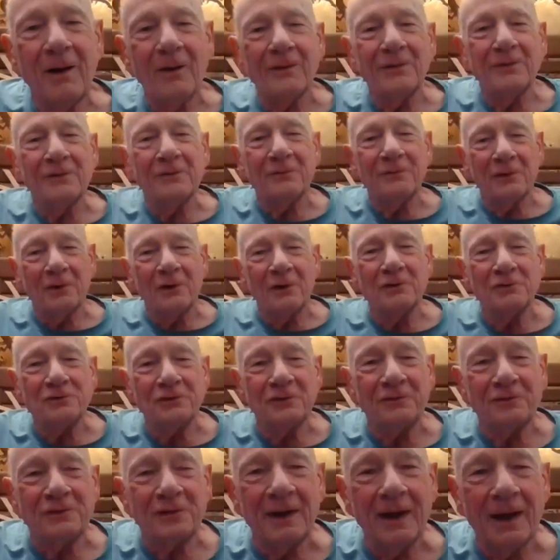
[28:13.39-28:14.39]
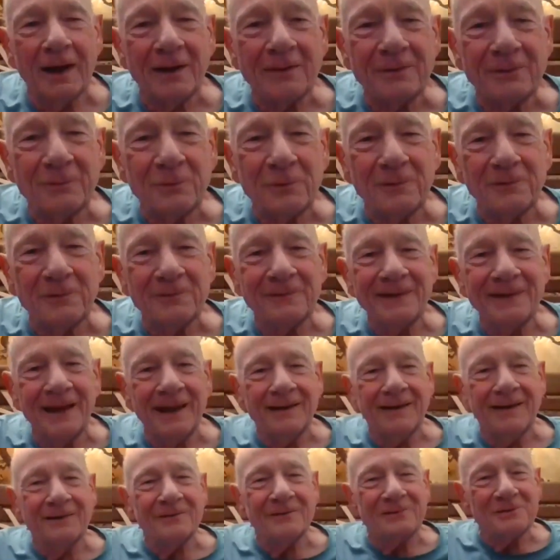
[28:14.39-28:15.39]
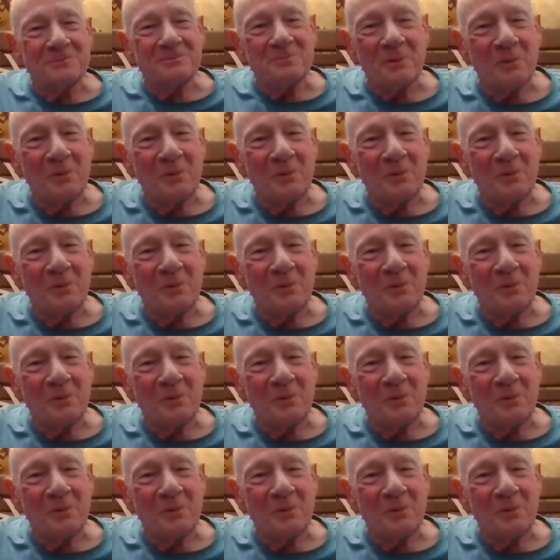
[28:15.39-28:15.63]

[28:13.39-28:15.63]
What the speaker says: on the verge of death will get into